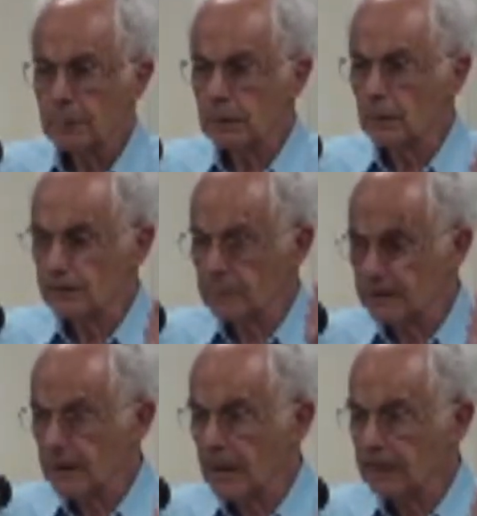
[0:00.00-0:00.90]
Because
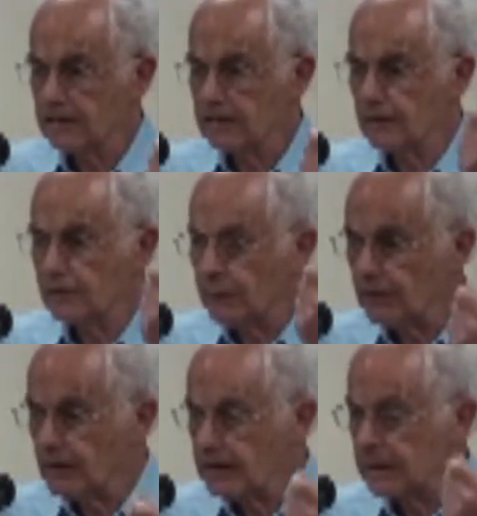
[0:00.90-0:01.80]
Yitzchak is
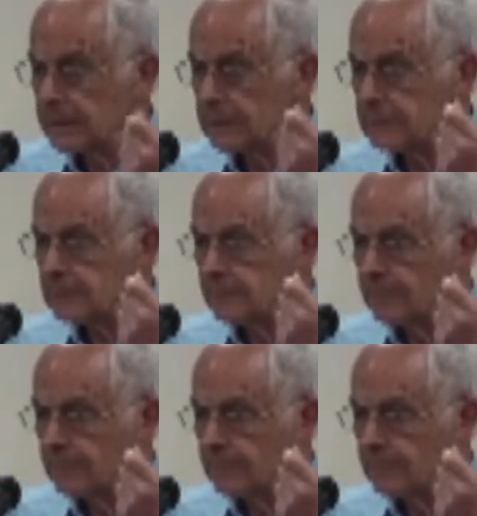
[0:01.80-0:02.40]
feeling